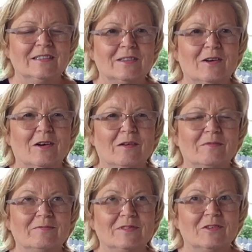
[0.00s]
so
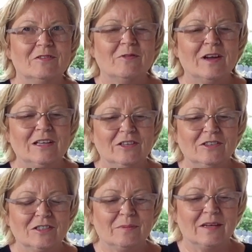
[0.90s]
I'm sort of well
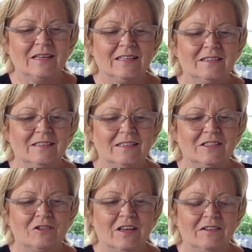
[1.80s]
used to being
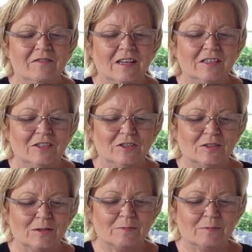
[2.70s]
in training venues.